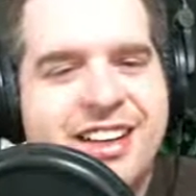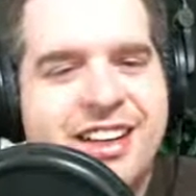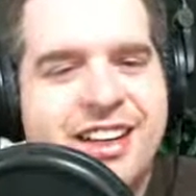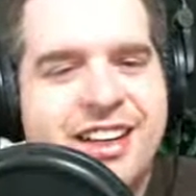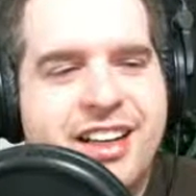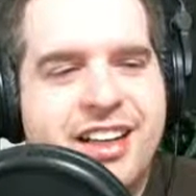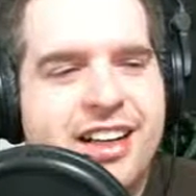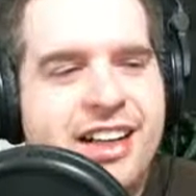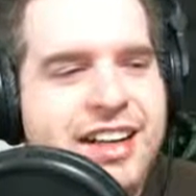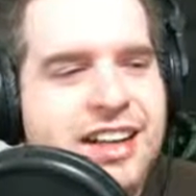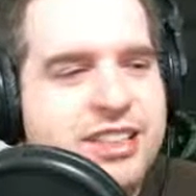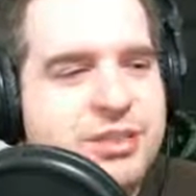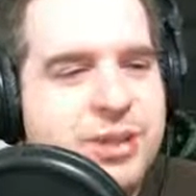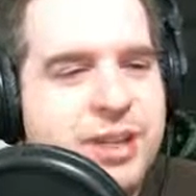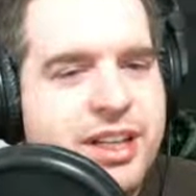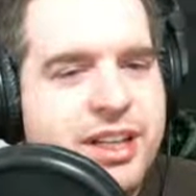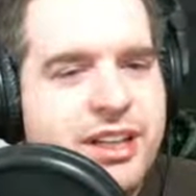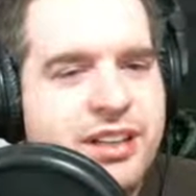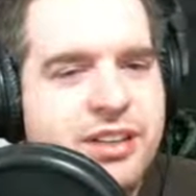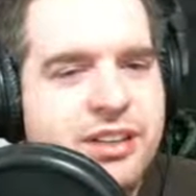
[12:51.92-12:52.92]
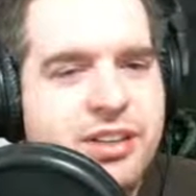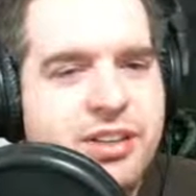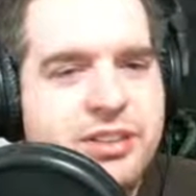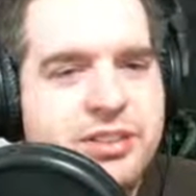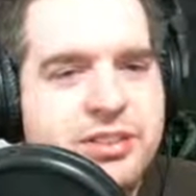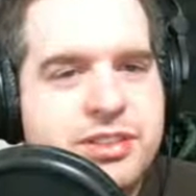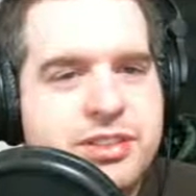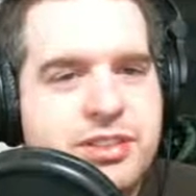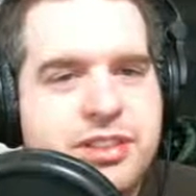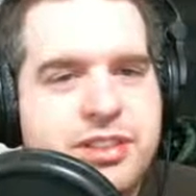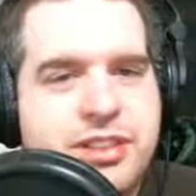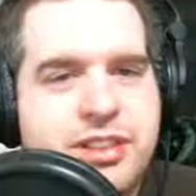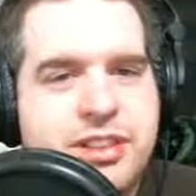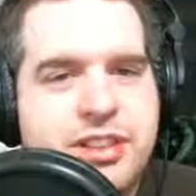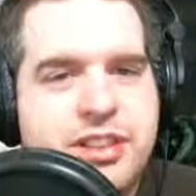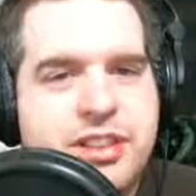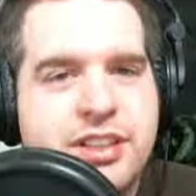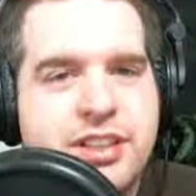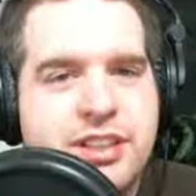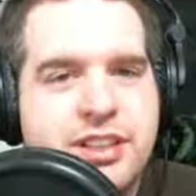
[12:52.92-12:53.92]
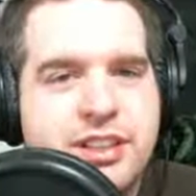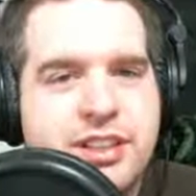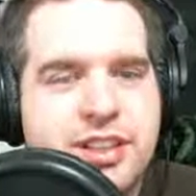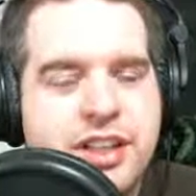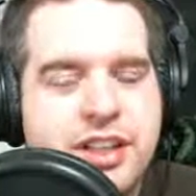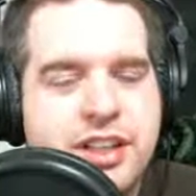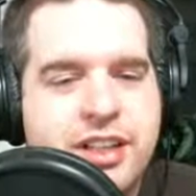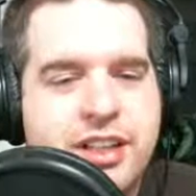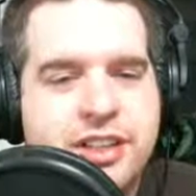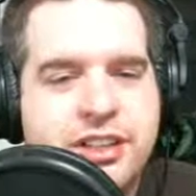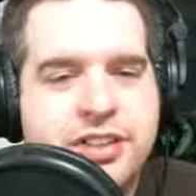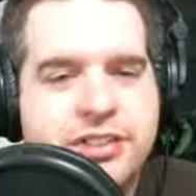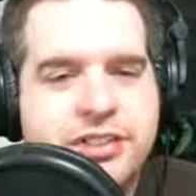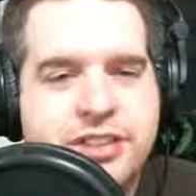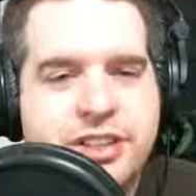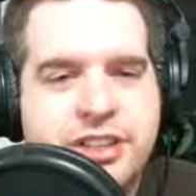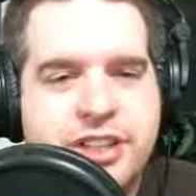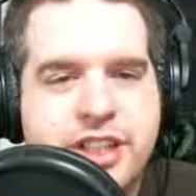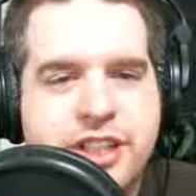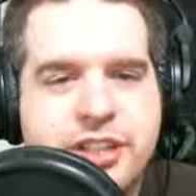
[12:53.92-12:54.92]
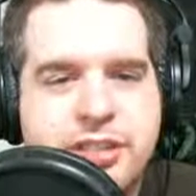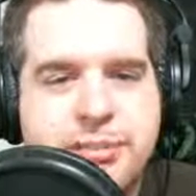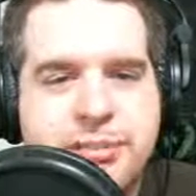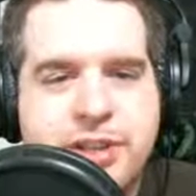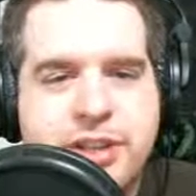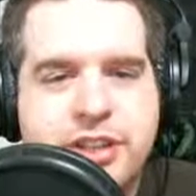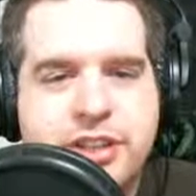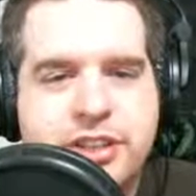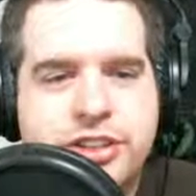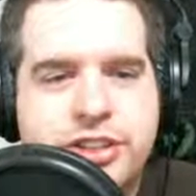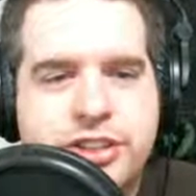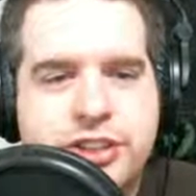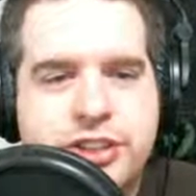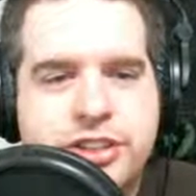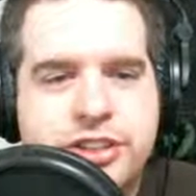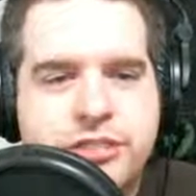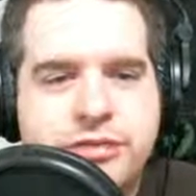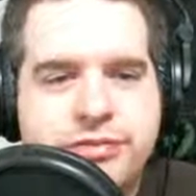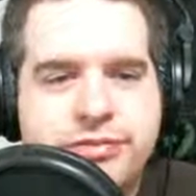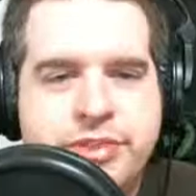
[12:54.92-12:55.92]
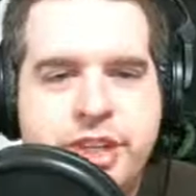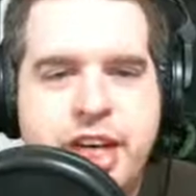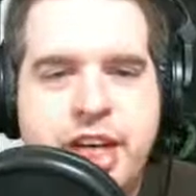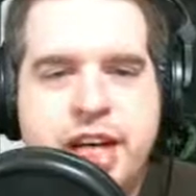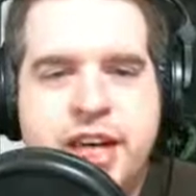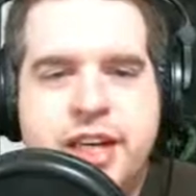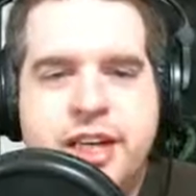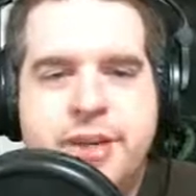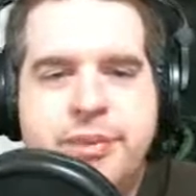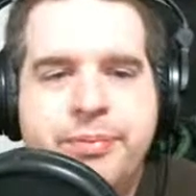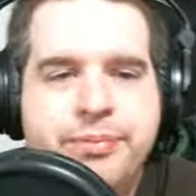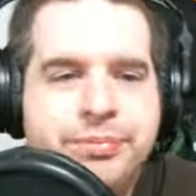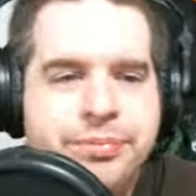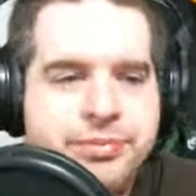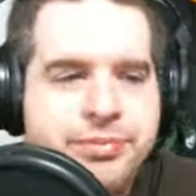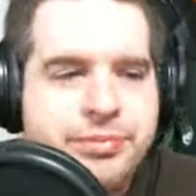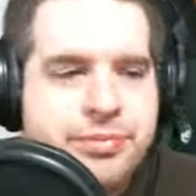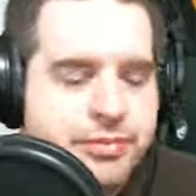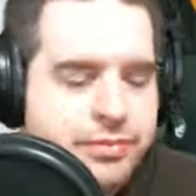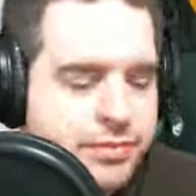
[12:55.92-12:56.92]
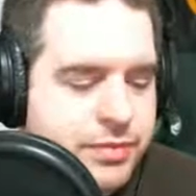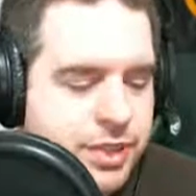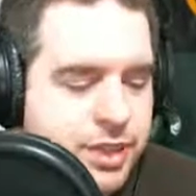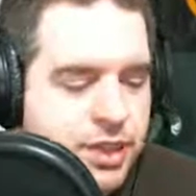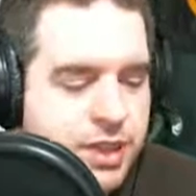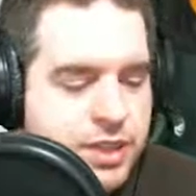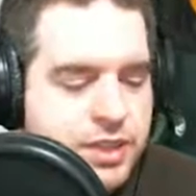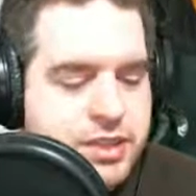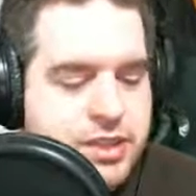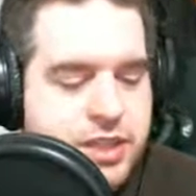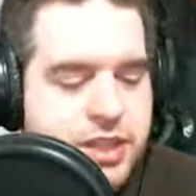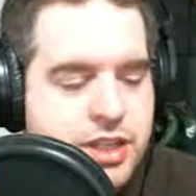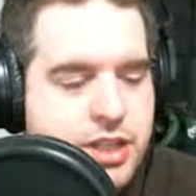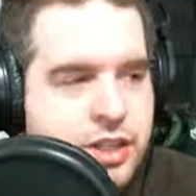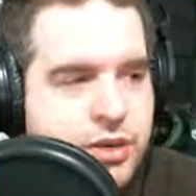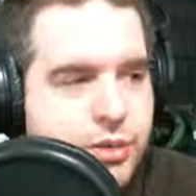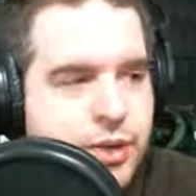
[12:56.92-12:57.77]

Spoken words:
I guess we get to the news and discussion part of the show. Let's see.